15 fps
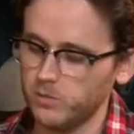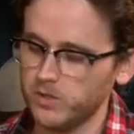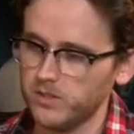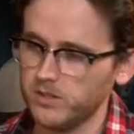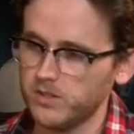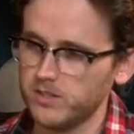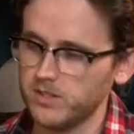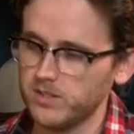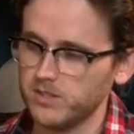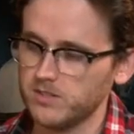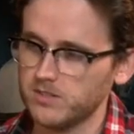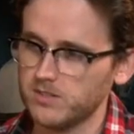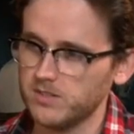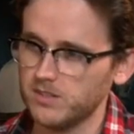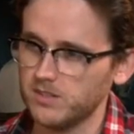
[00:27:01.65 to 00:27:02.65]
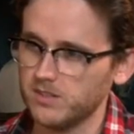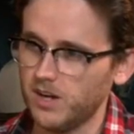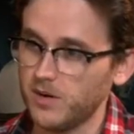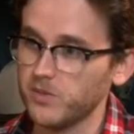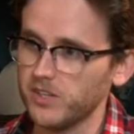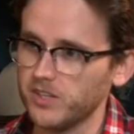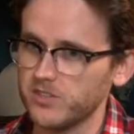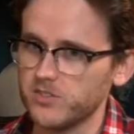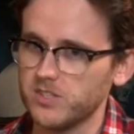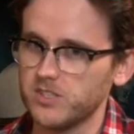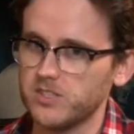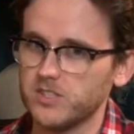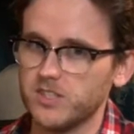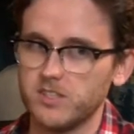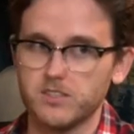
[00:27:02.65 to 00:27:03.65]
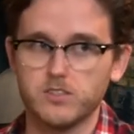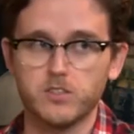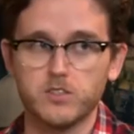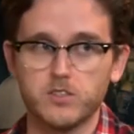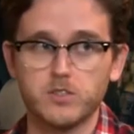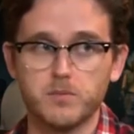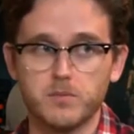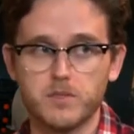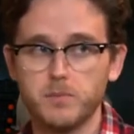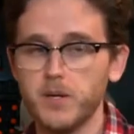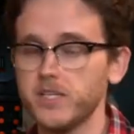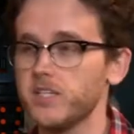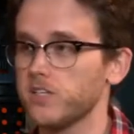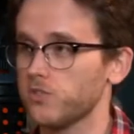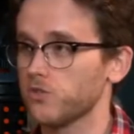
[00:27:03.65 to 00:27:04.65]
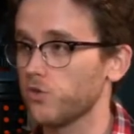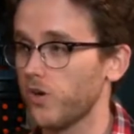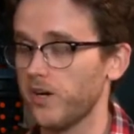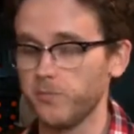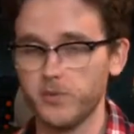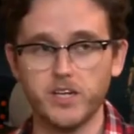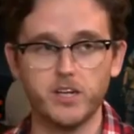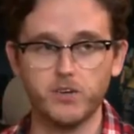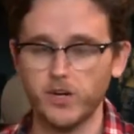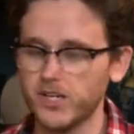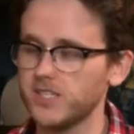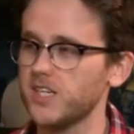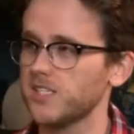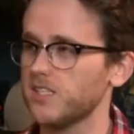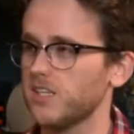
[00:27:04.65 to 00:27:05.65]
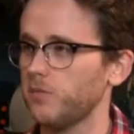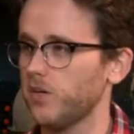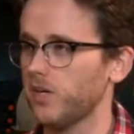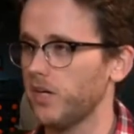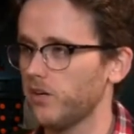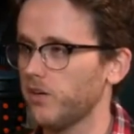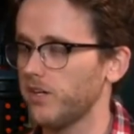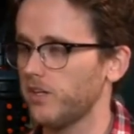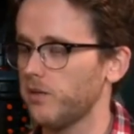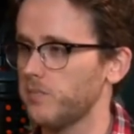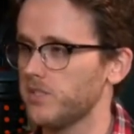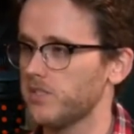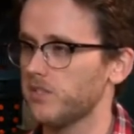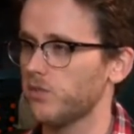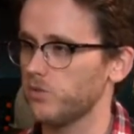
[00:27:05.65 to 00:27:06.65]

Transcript: one of the things that I'm really interested to see is because the PTS is great, and we get great testing and we get great numbers. and